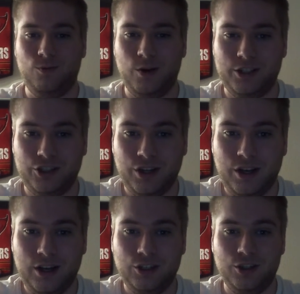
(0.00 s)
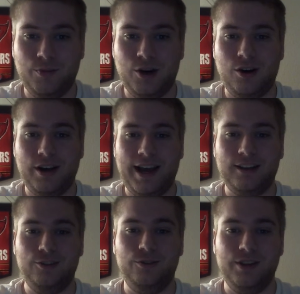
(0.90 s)
which Jamal
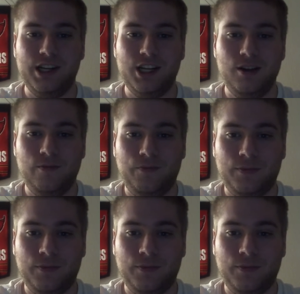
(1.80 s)
Agnew did